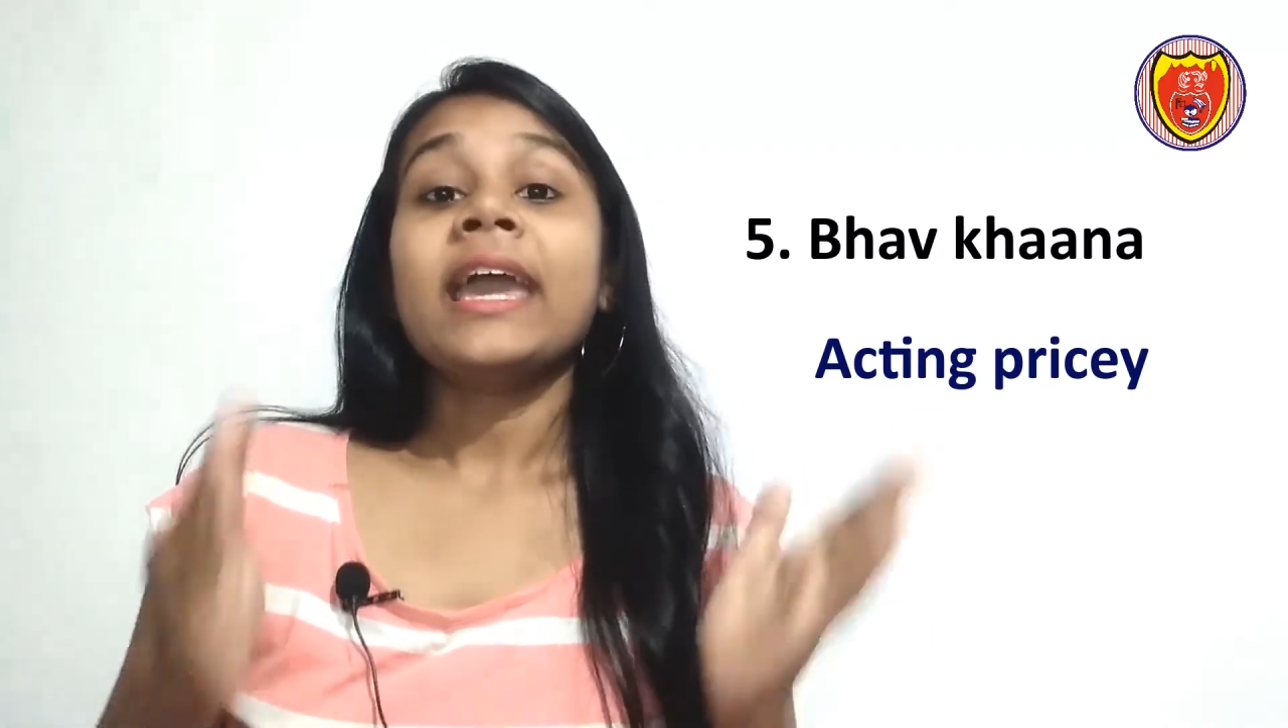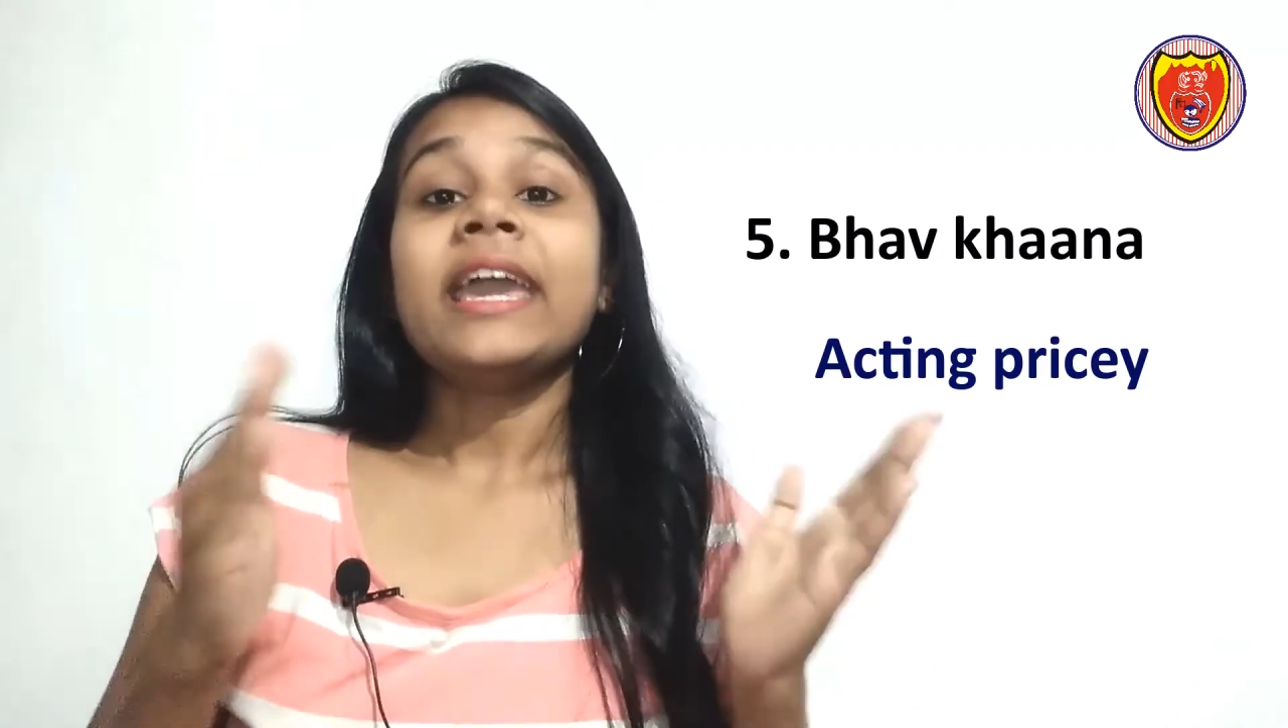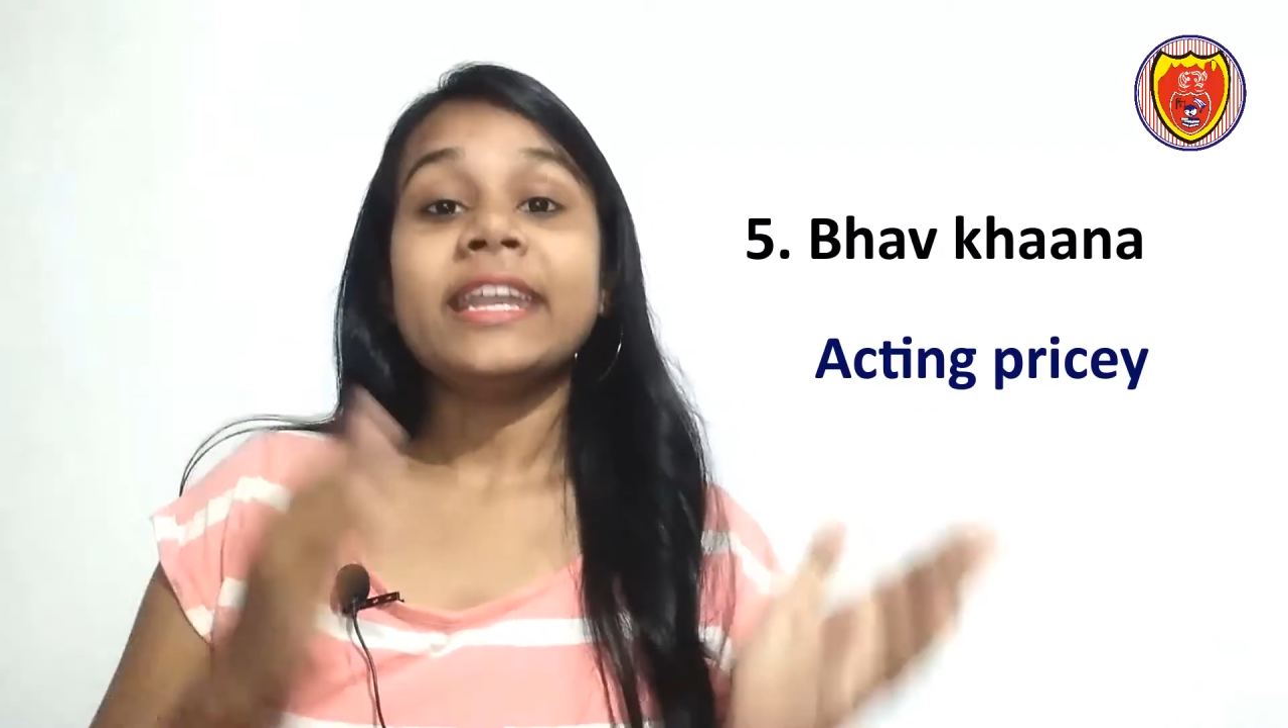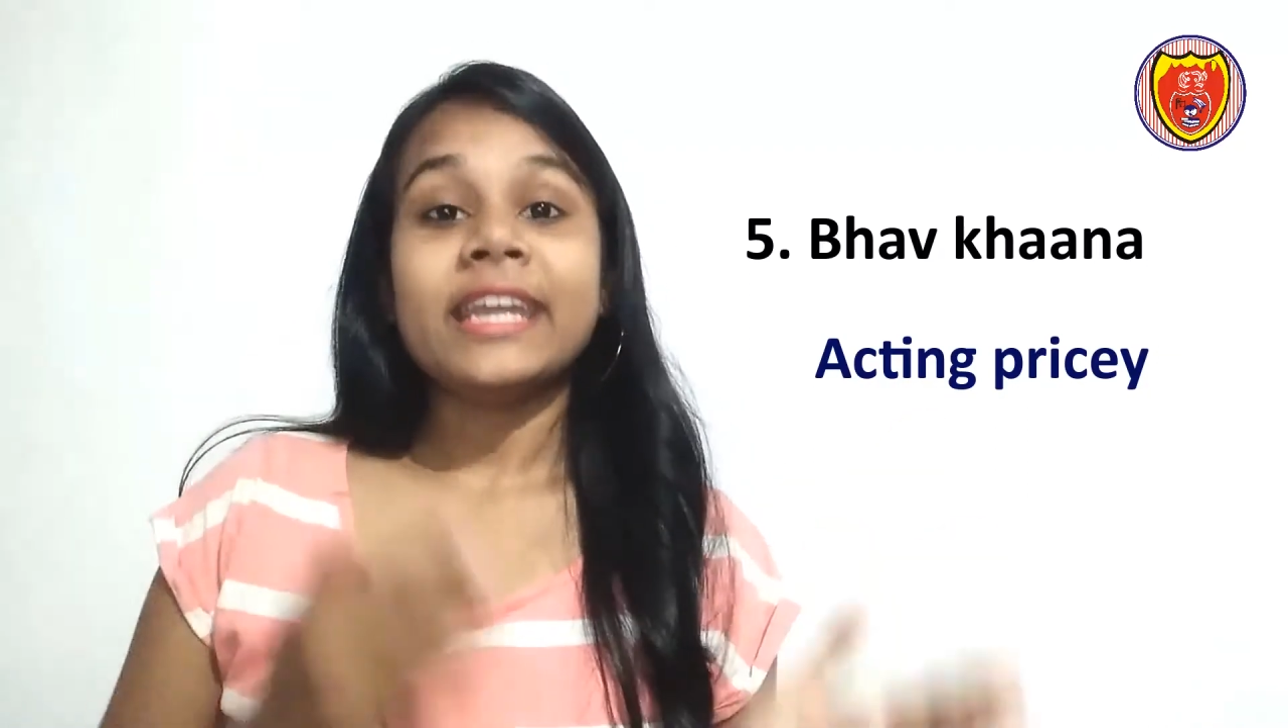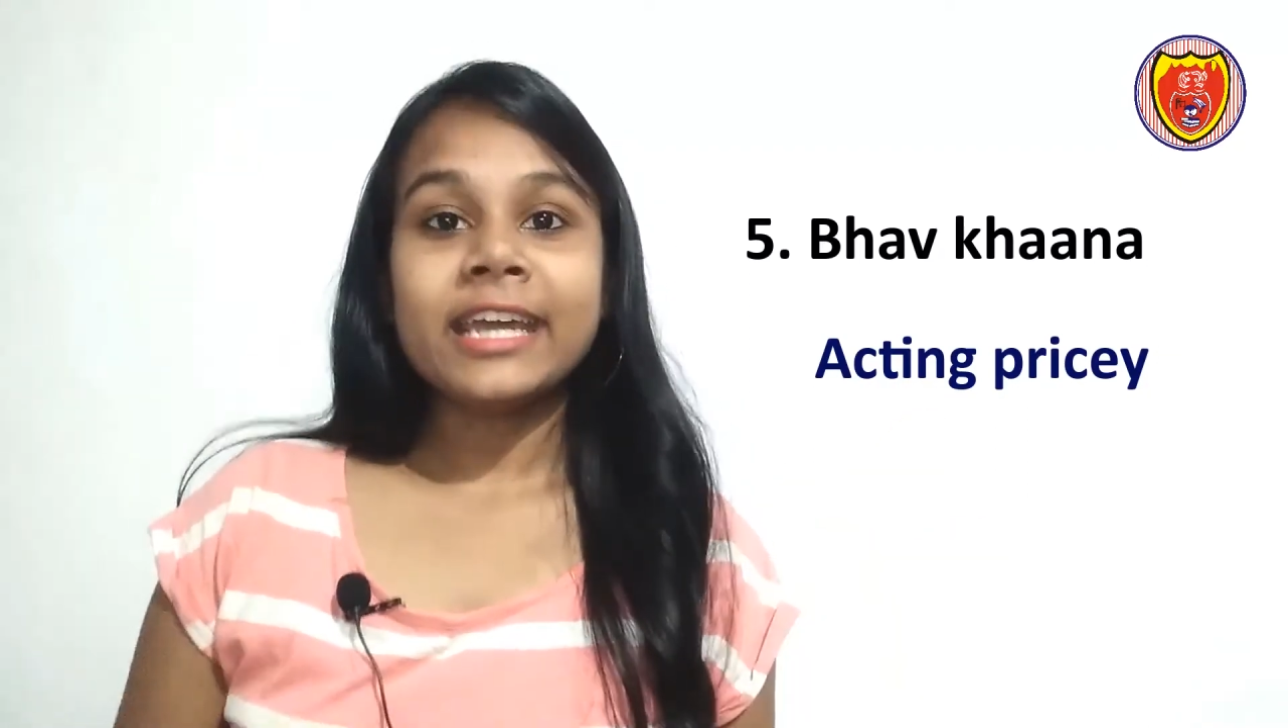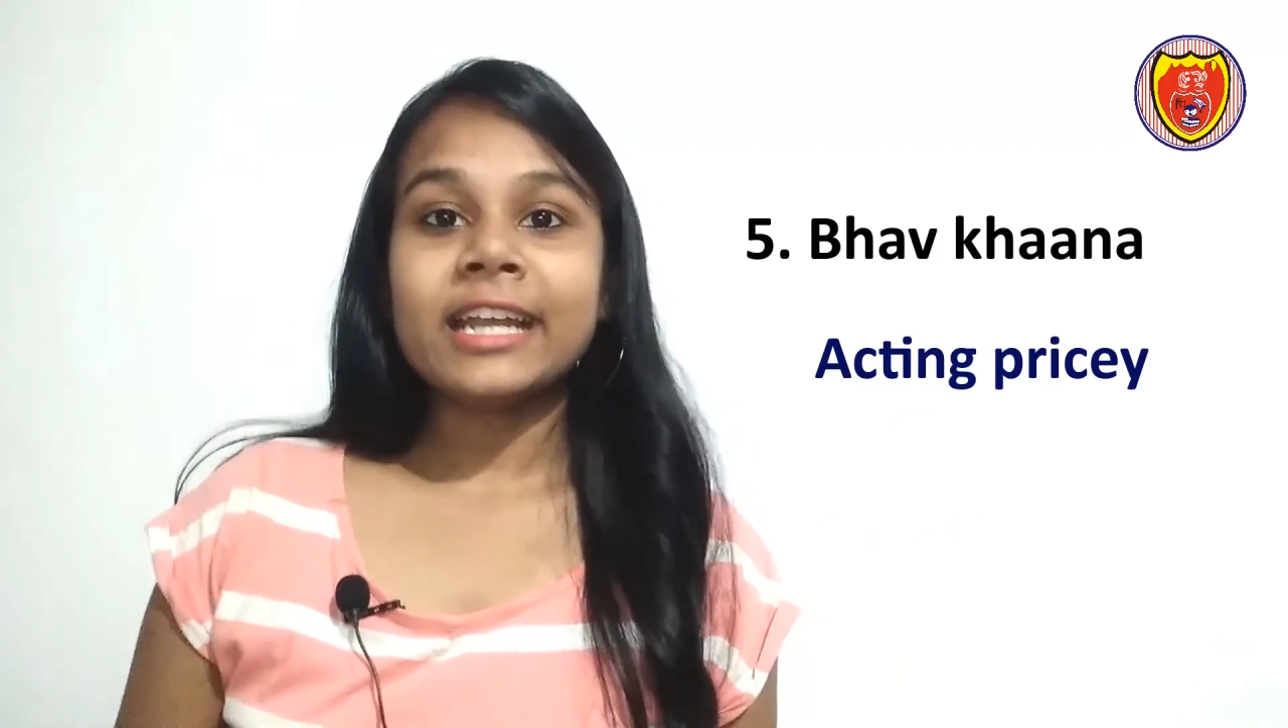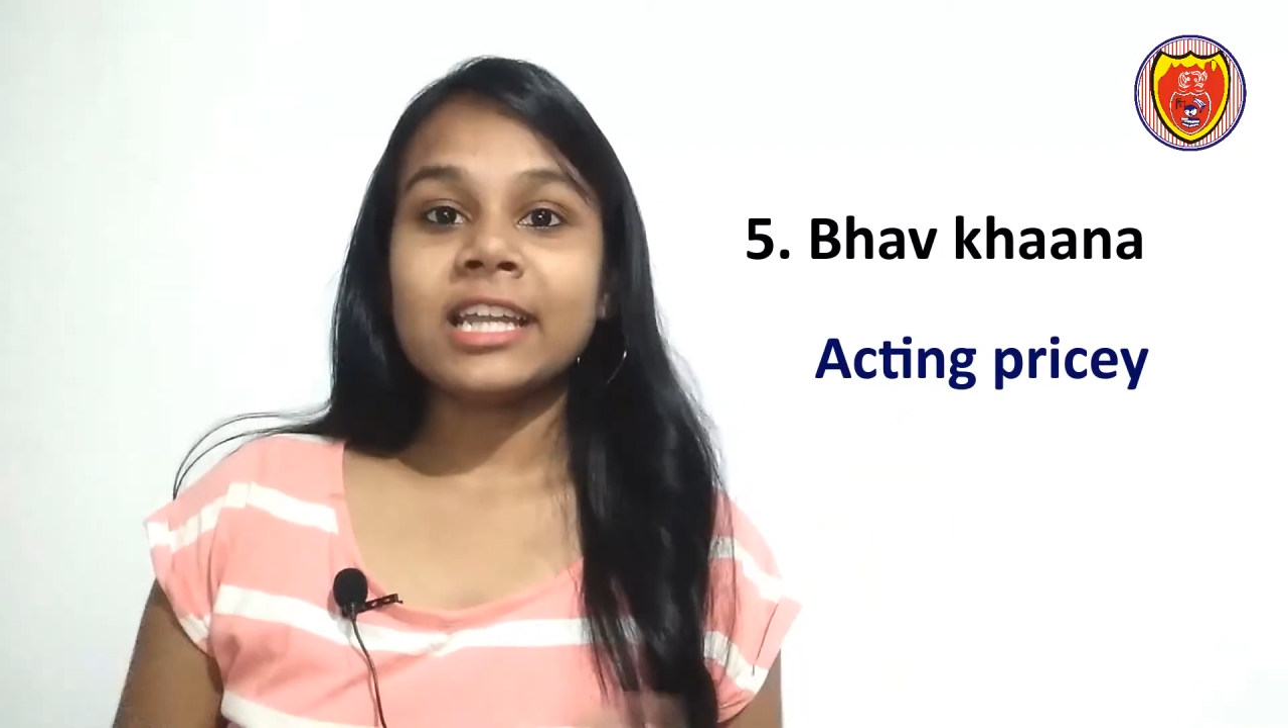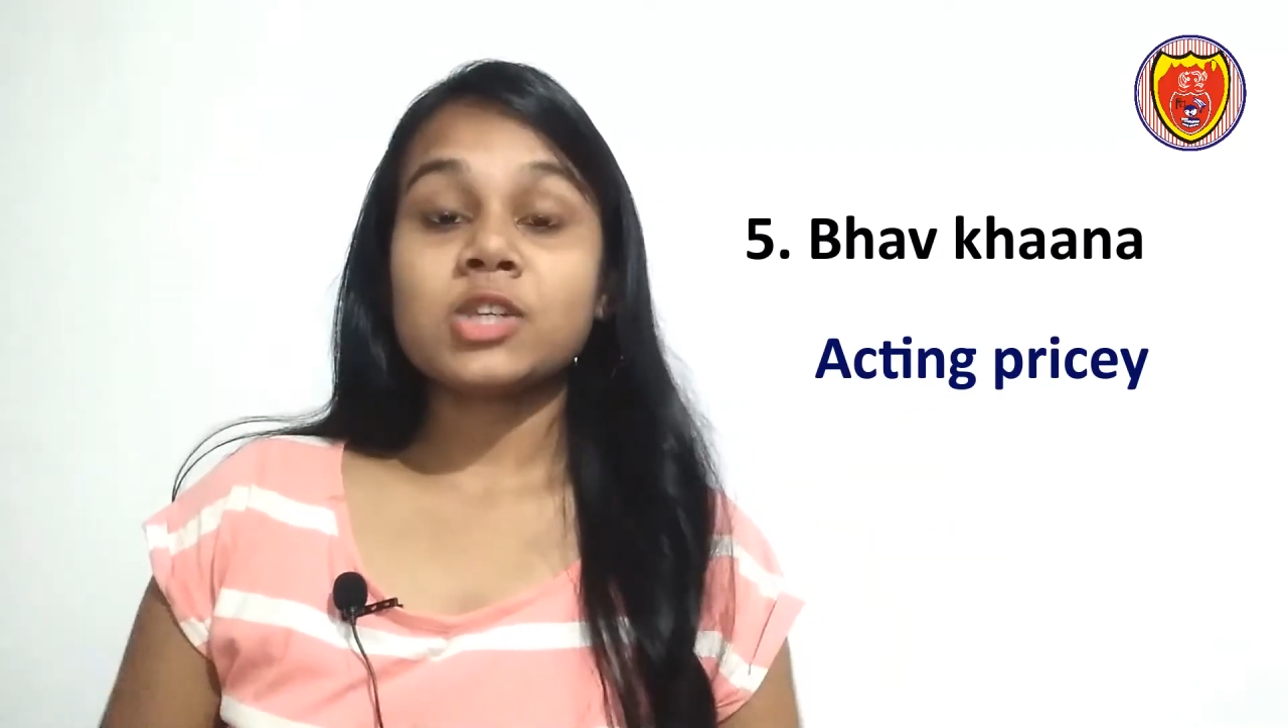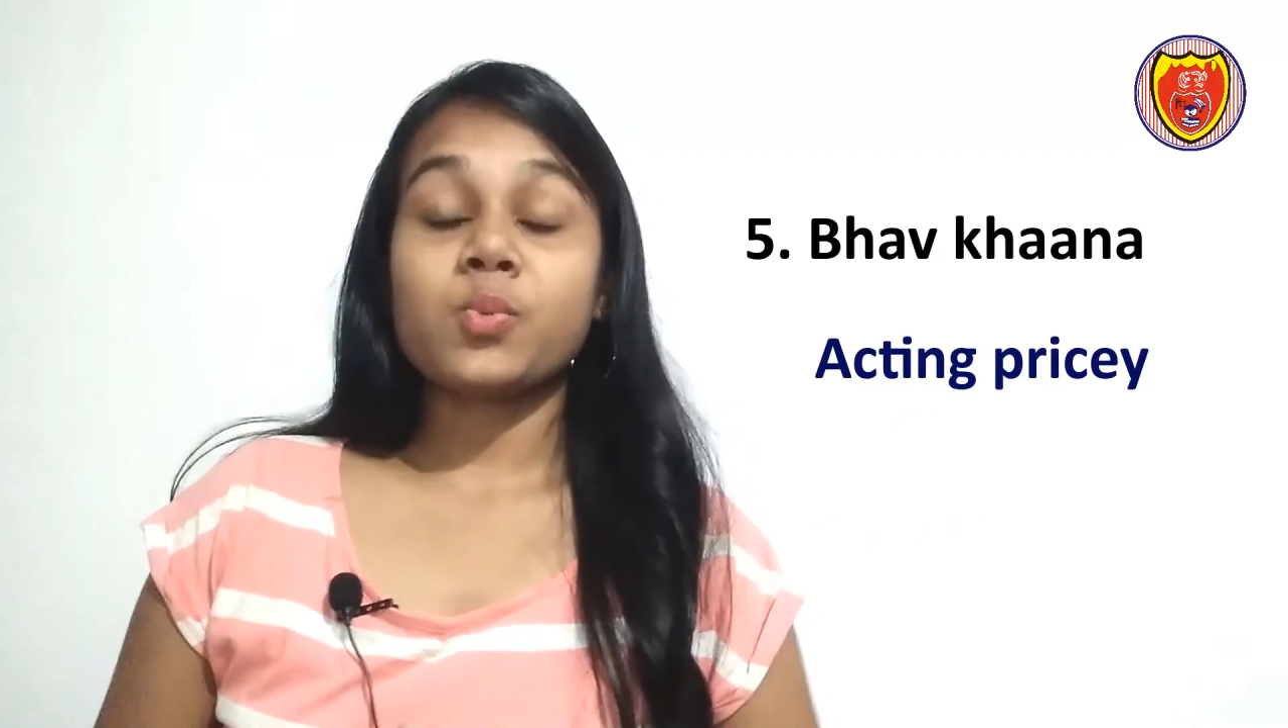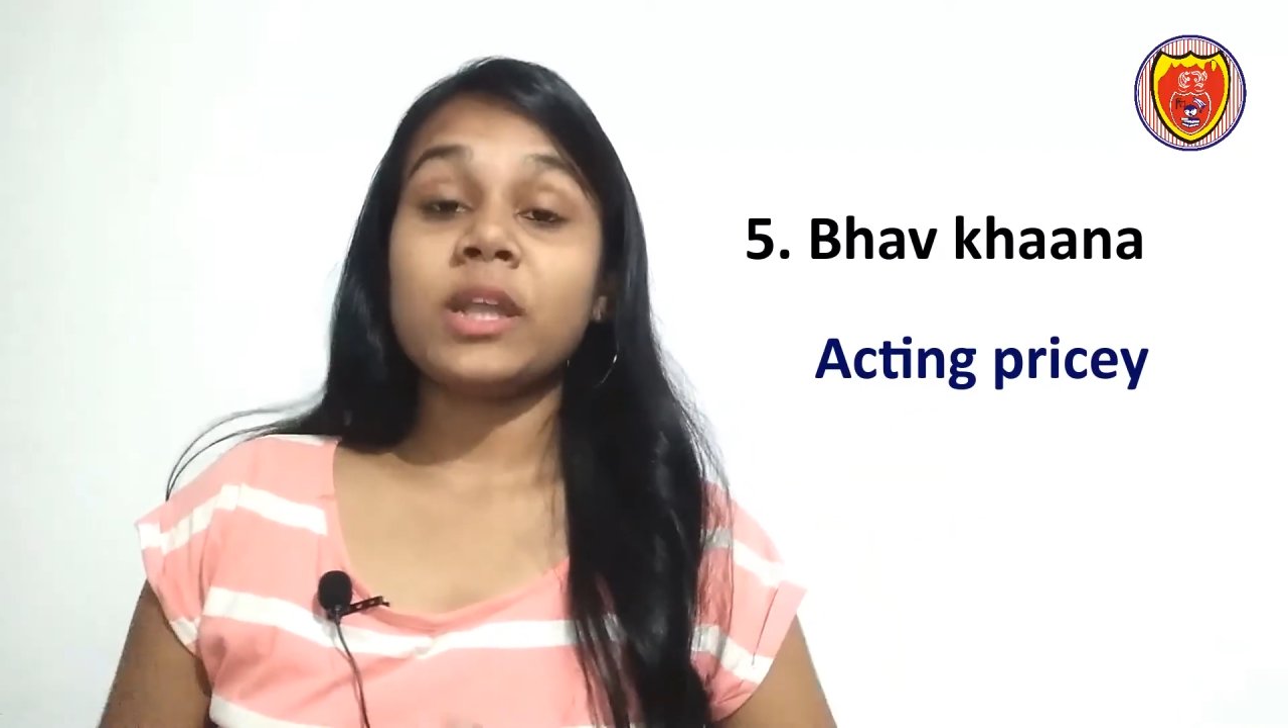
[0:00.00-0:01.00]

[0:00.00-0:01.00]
in English